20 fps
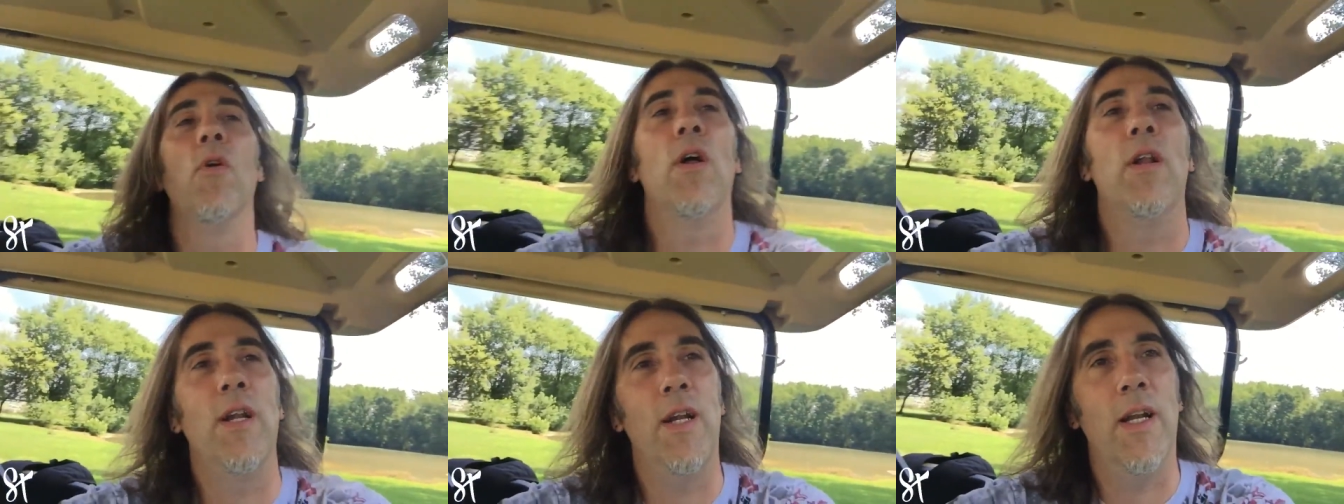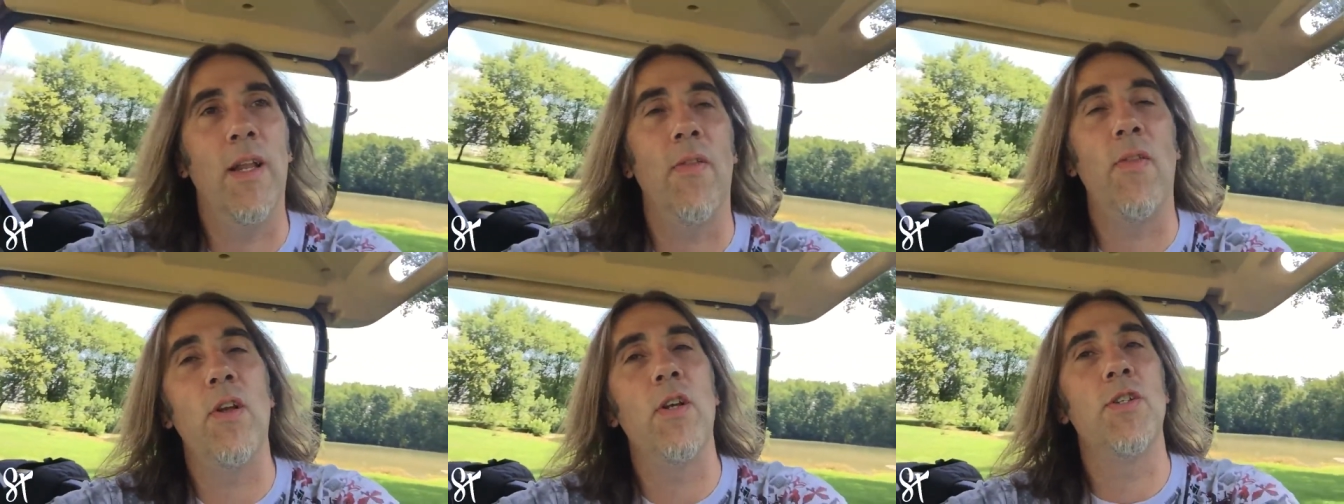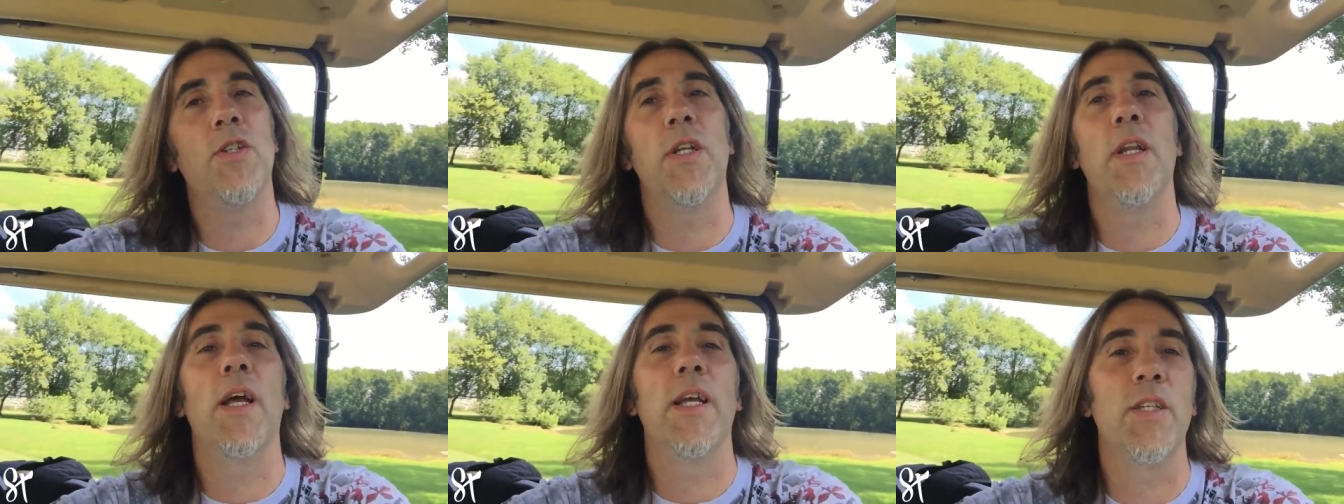running and
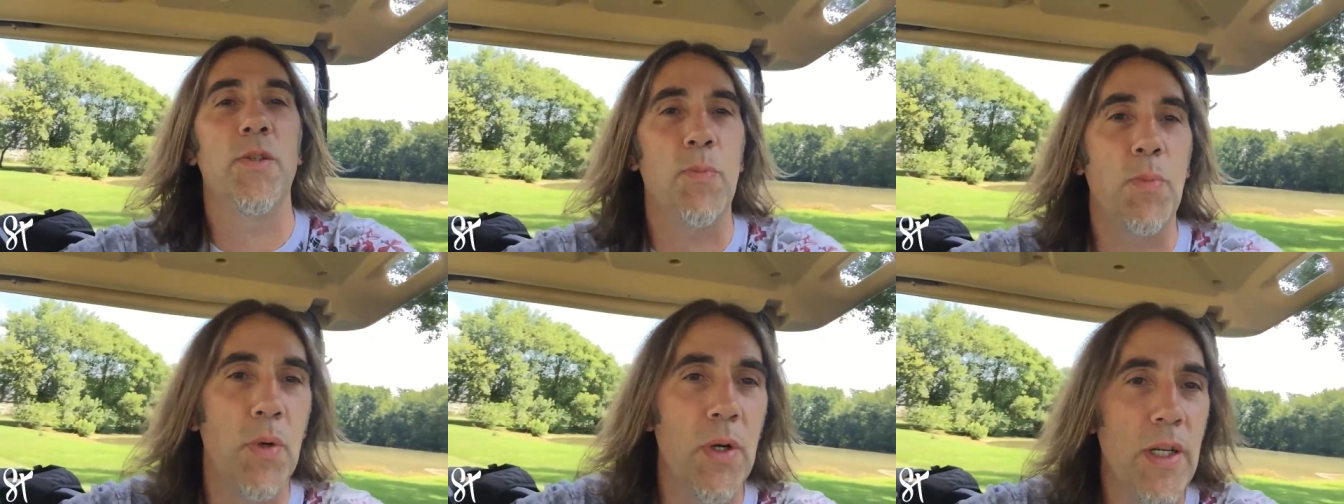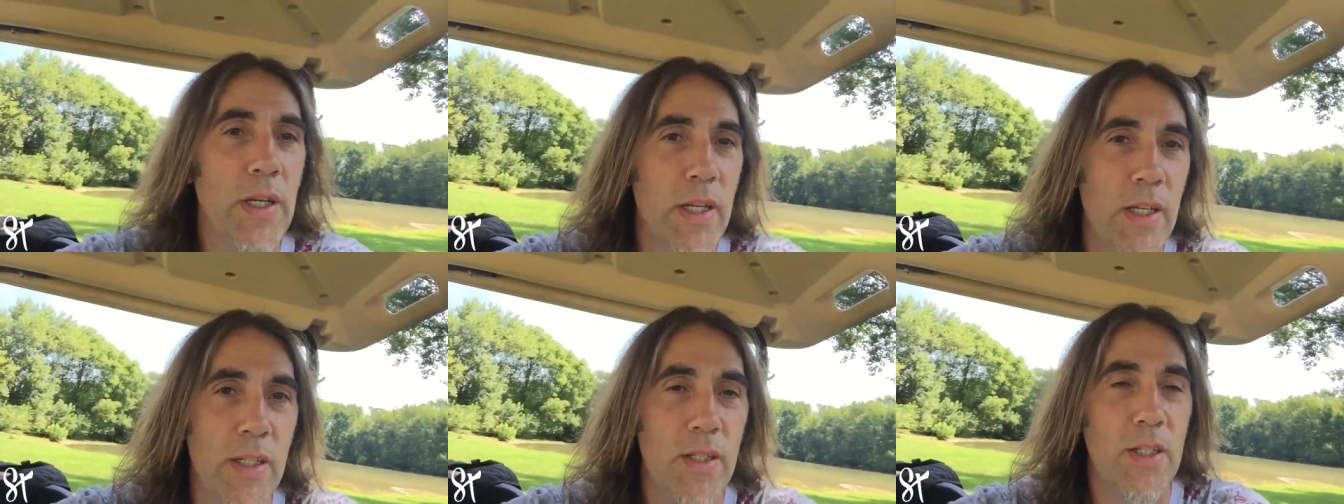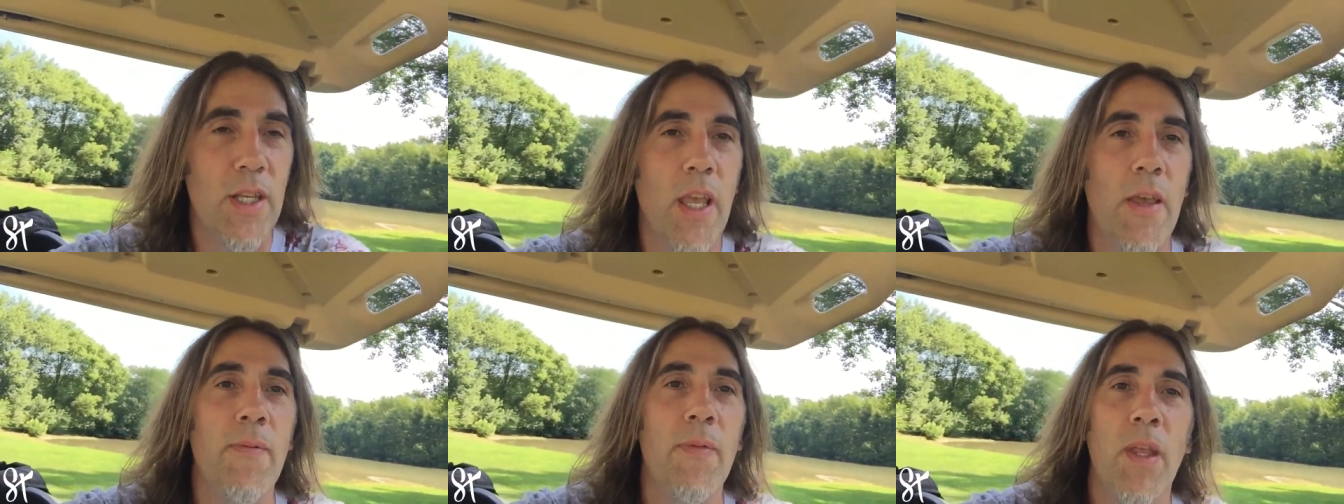there's a nice
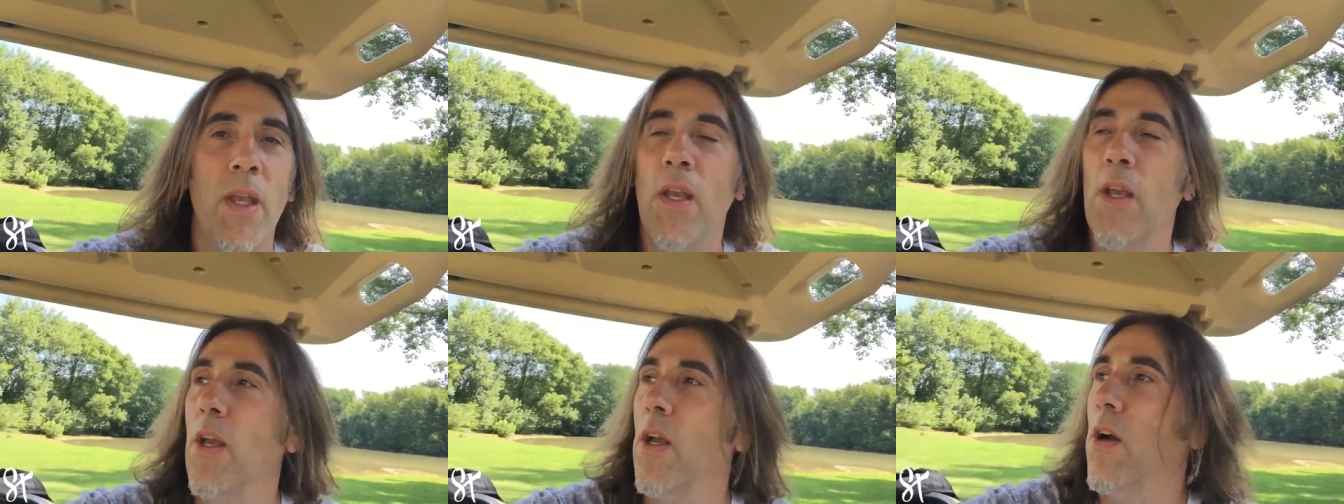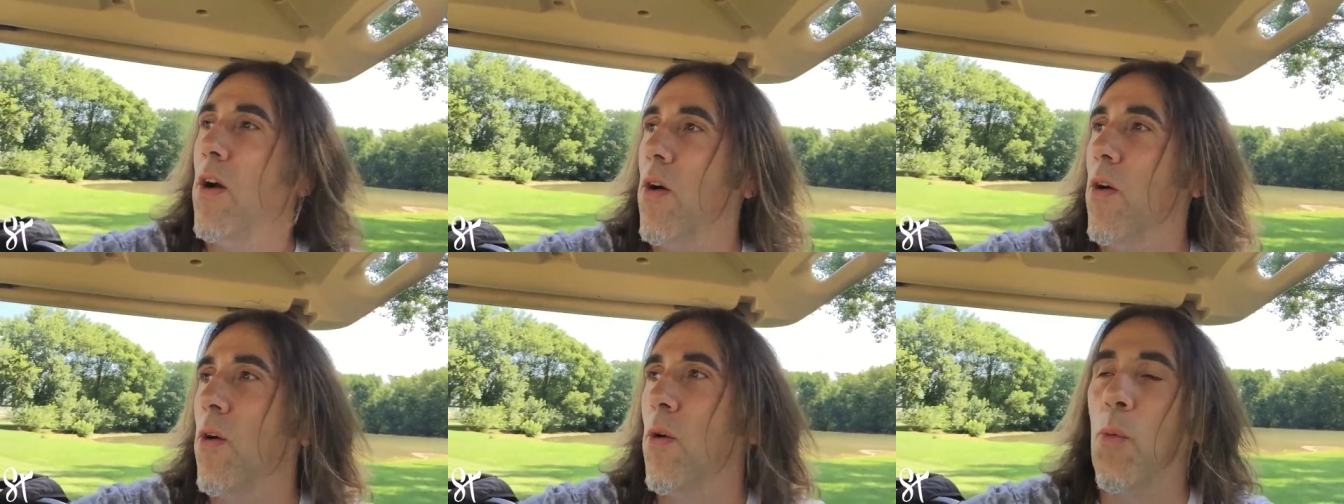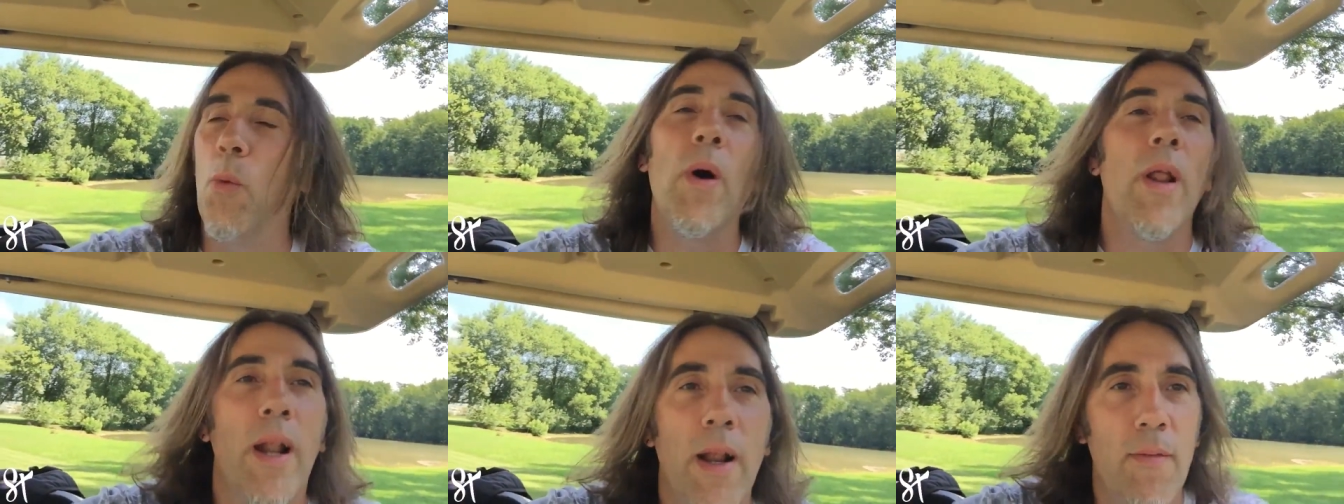breeze
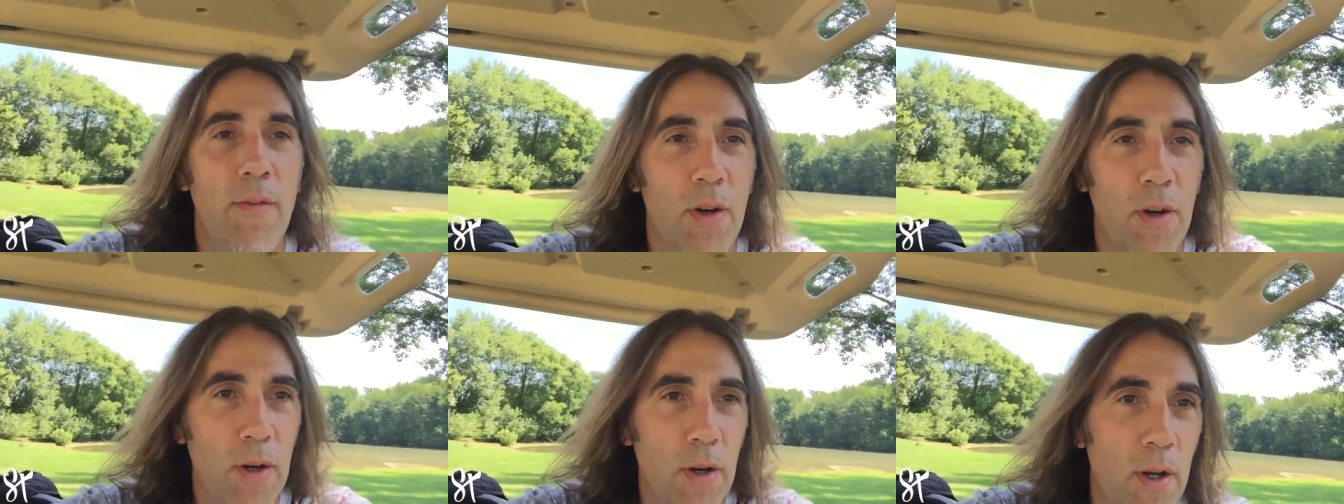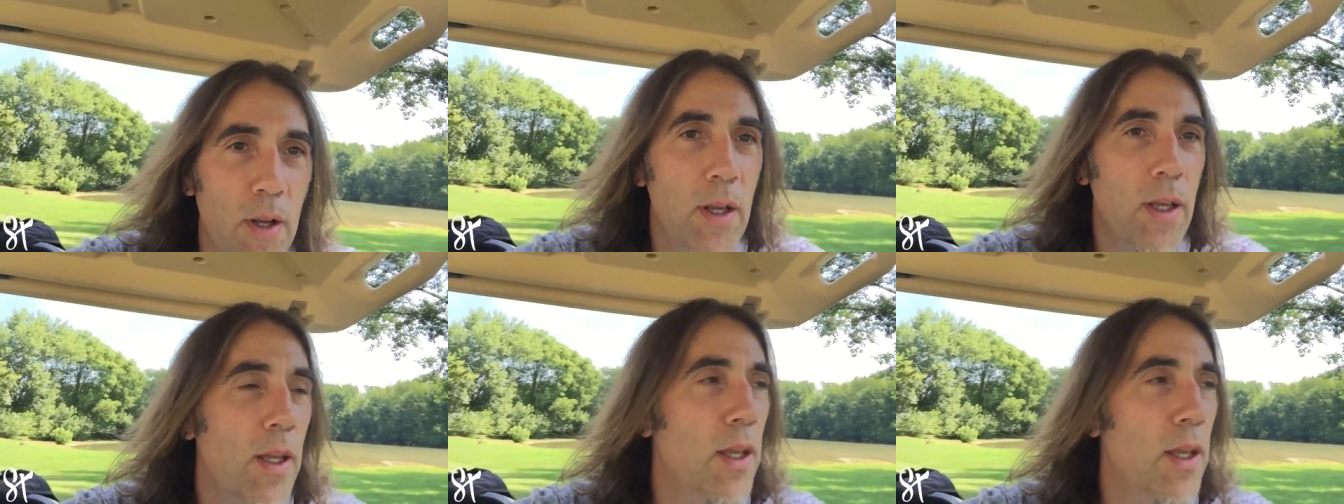or whatever.